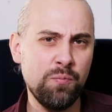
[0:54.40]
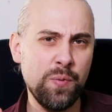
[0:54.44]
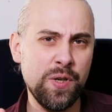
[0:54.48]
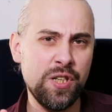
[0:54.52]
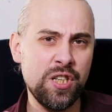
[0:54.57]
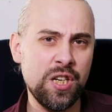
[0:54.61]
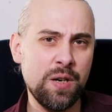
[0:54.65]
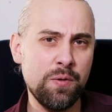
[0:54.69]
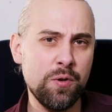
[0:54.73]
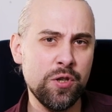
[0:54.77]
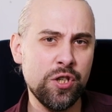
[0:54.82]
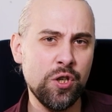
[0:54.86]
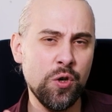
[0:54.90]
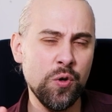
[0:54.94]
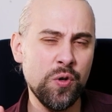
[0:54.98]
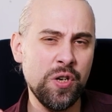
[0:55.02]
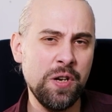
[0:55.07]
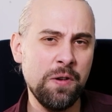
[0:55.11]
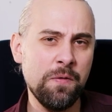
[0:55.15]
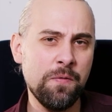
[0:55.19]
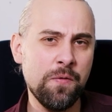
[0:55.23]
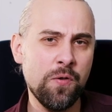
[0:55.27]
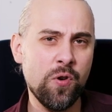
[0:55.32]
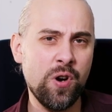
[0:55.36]
which I was
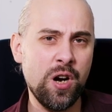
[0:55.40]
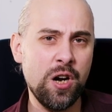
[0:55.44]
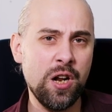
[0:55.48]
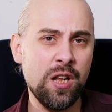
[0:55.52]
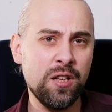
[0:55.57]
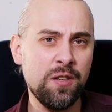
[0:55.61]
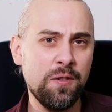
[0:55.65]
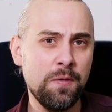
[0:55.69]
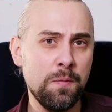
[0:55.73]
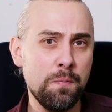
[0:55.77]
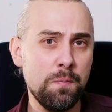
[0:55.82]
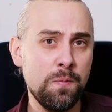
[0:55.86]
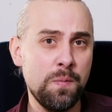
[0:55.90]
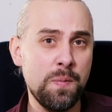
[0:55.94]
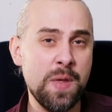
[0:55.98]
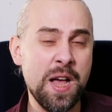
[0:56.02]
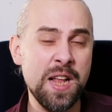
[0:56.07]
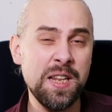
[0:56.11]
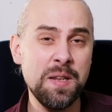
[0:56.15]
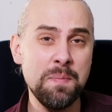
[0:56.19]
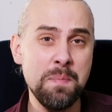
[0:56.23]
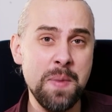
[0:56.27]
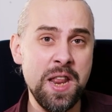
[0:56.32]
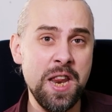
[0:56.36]
looking for, not
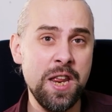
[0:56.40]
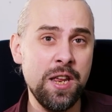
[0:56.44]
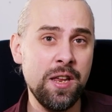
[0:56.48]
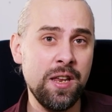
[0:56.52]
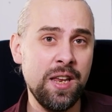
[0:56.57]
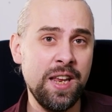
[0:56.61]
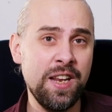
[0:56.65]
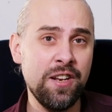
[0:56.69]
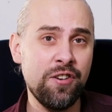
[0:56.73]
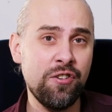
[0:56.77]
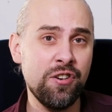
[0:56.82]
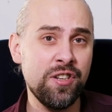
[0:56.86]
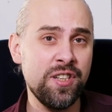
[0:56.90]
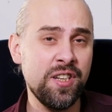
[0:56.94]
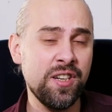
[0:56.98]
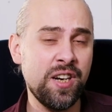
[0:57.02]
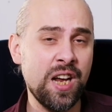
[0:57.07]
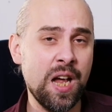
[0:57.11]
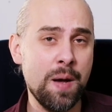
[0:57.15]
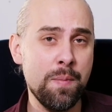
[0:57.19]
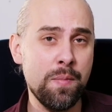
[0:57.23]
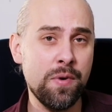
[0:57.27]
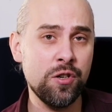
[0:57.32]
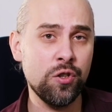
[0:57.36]
that many interesting
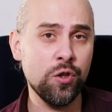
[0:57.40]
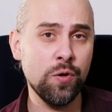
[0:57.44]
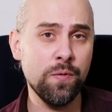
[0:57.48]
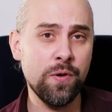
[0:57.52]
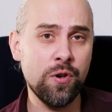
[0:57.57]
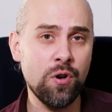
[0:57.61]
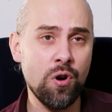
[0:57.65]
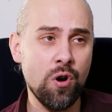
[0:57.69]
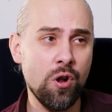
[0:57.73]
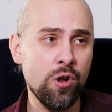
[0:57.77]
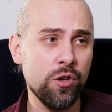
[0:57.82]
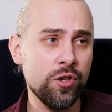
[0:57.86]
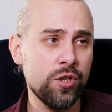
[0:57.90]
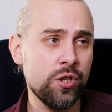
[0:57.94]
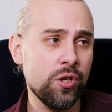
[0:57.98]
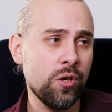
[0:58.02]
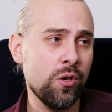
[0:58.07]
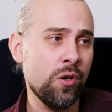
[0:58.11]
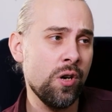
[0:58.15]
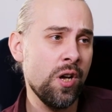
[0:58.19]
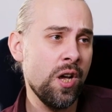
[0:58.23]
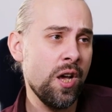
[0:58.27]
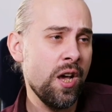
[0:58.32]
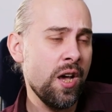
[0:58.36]
cameras overall.
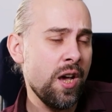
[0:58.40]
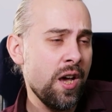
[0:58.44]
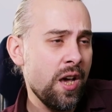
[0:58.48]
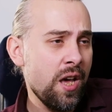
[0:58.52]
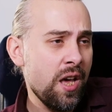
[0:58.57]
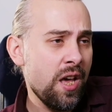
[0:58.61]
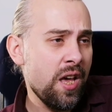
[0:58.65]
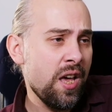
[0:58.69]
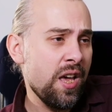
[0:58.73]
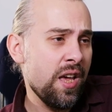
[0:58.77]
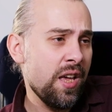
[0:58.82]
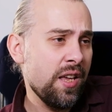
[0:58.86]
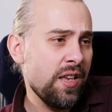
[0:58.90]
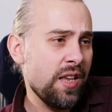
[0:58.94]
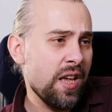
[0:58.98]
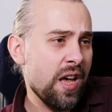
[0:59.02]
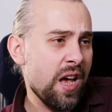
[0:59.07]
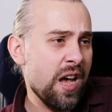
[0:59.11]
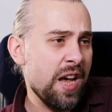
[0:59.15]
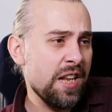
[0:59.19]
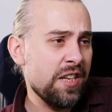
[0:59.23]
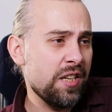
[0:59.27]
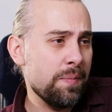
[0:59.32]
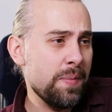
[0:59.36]
So
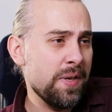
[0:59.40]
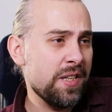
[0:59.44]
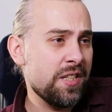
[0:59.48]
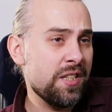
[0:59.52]
yeah, it's a bit